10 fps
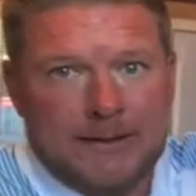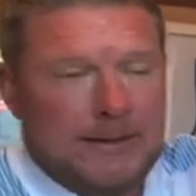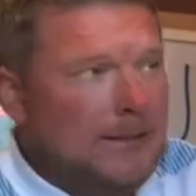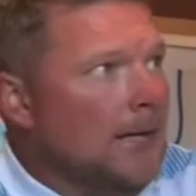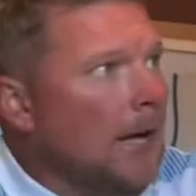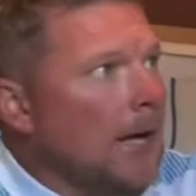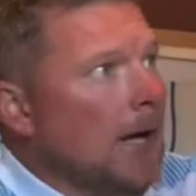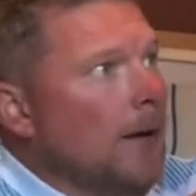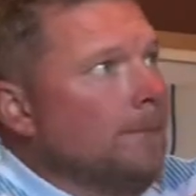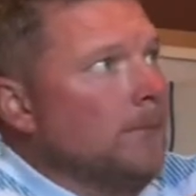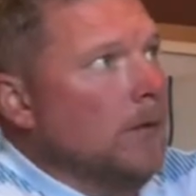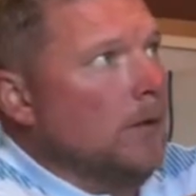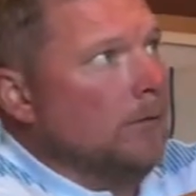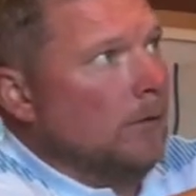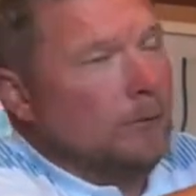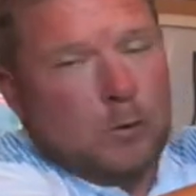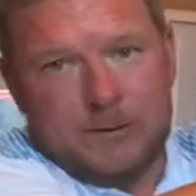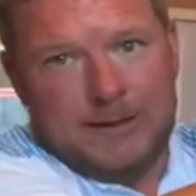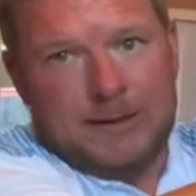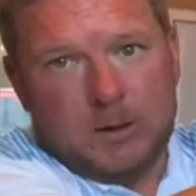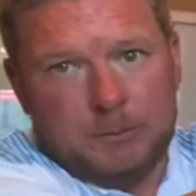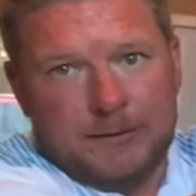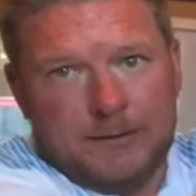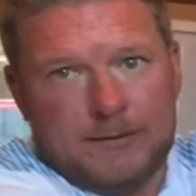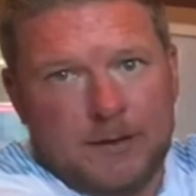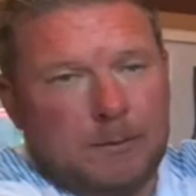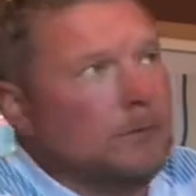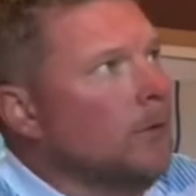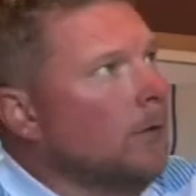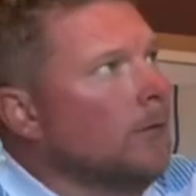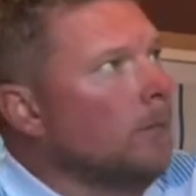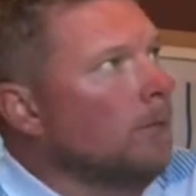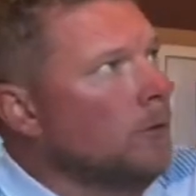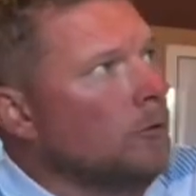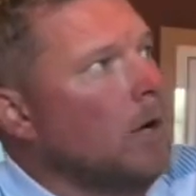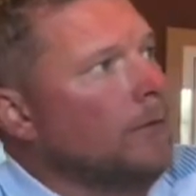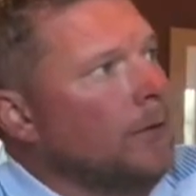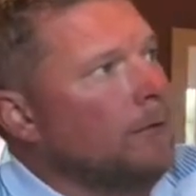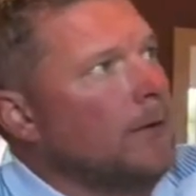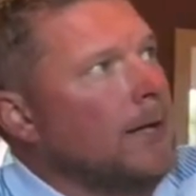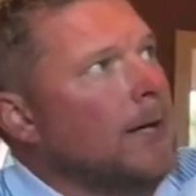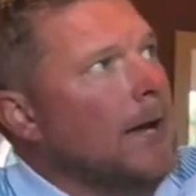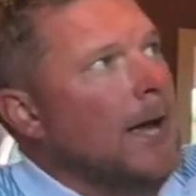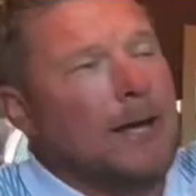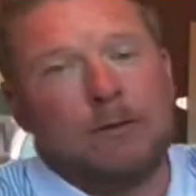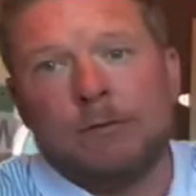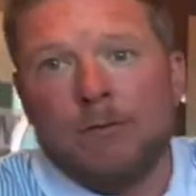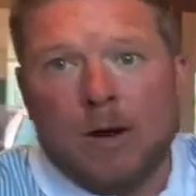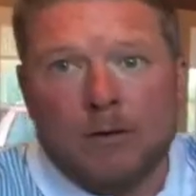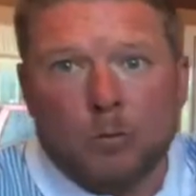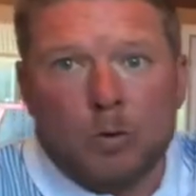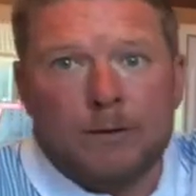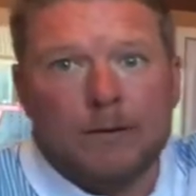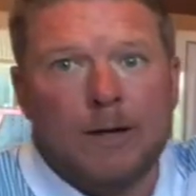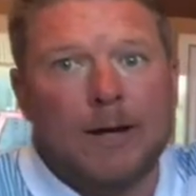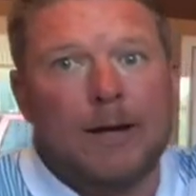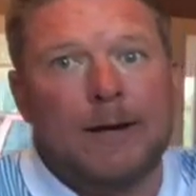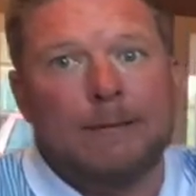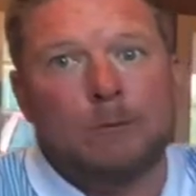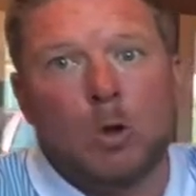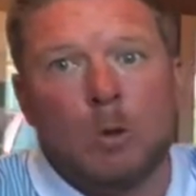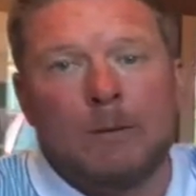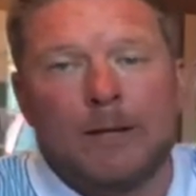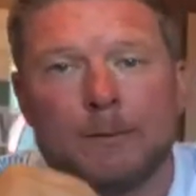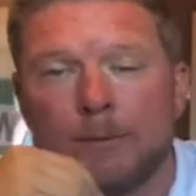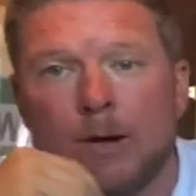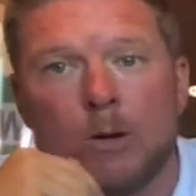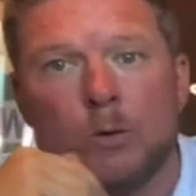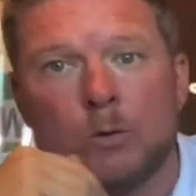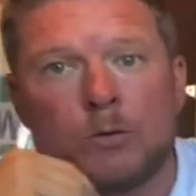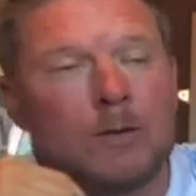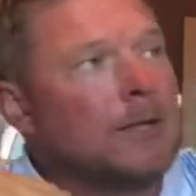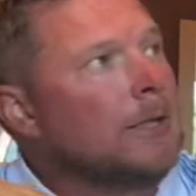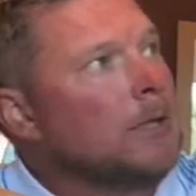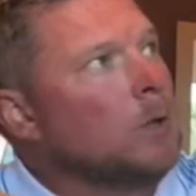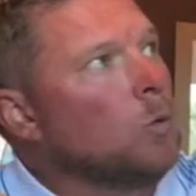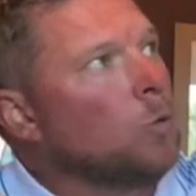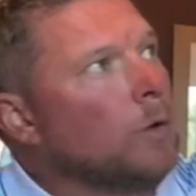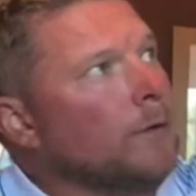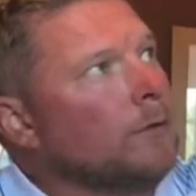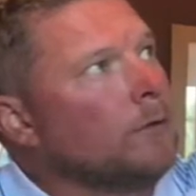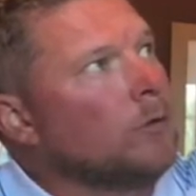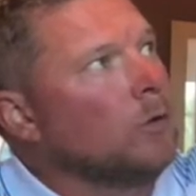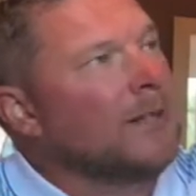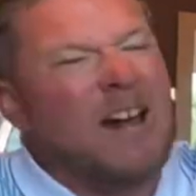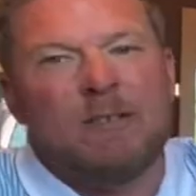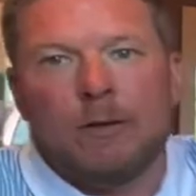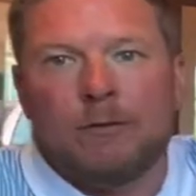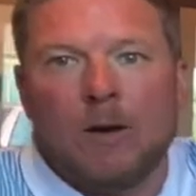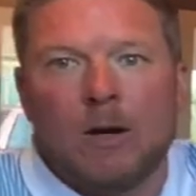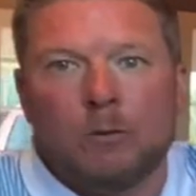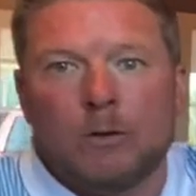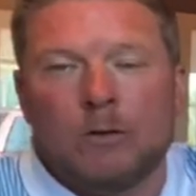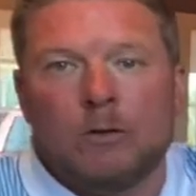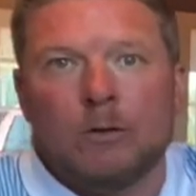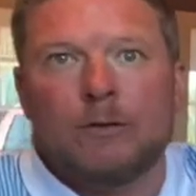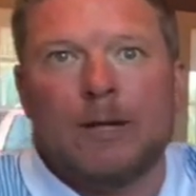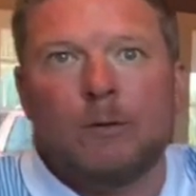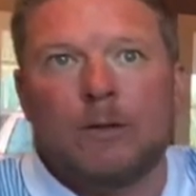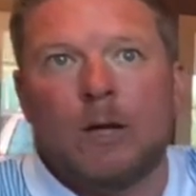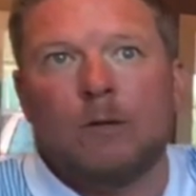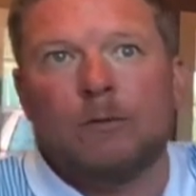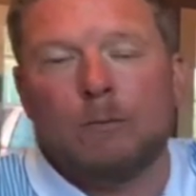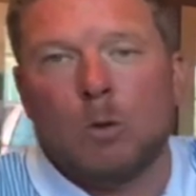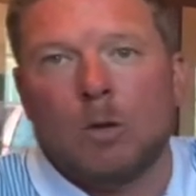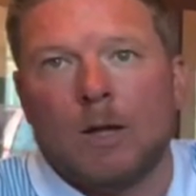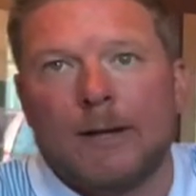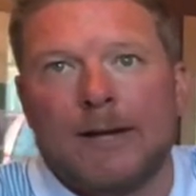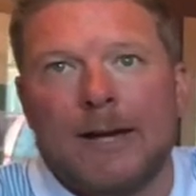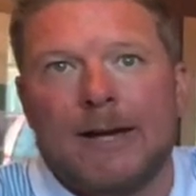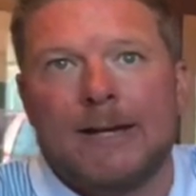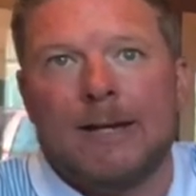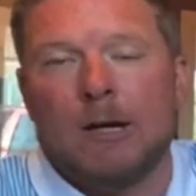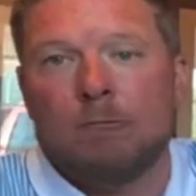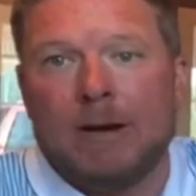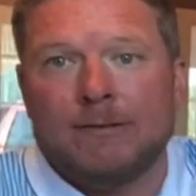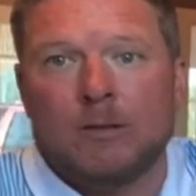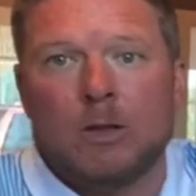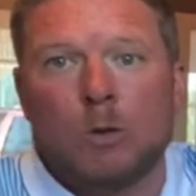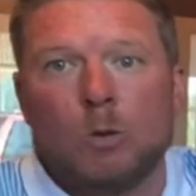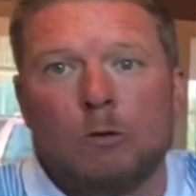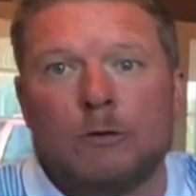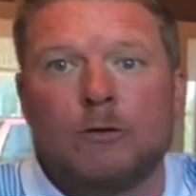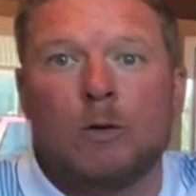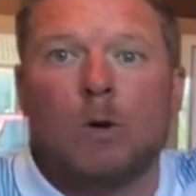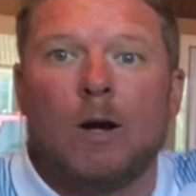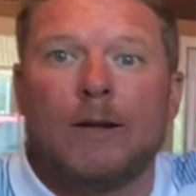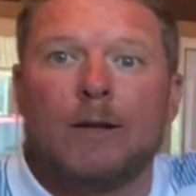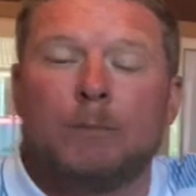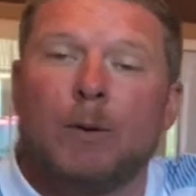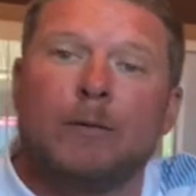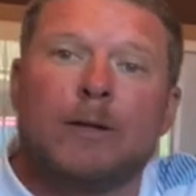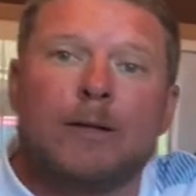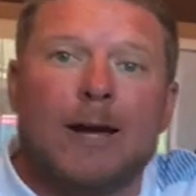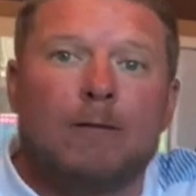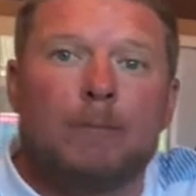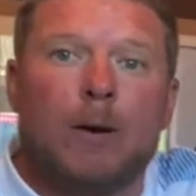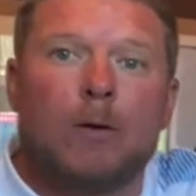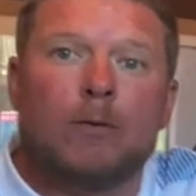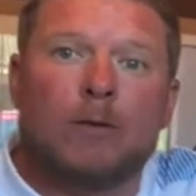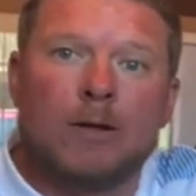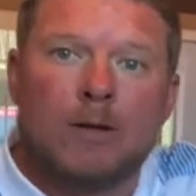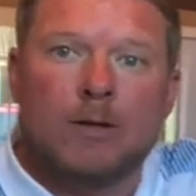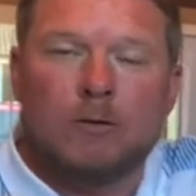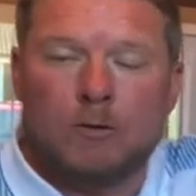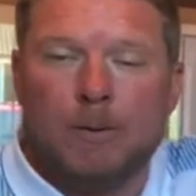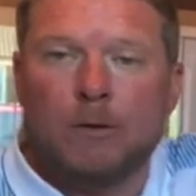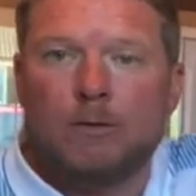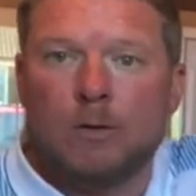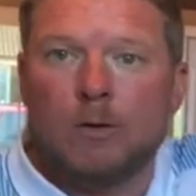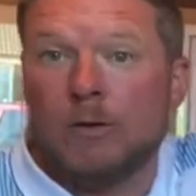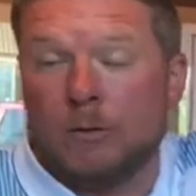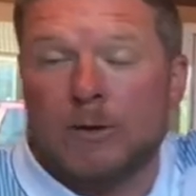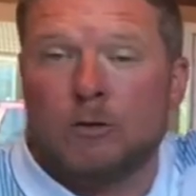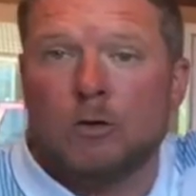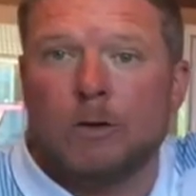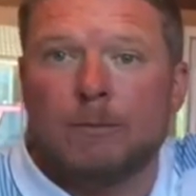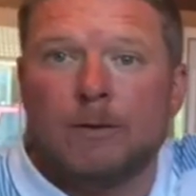I've got 14 clubs in the top, so I've got a driver 3 and 5 wood. Normally the pros wouldn't sort of carry a 5 wood as such. They would go for more like a rescue or a 2-iron, and they'd probably carry both to each tournament,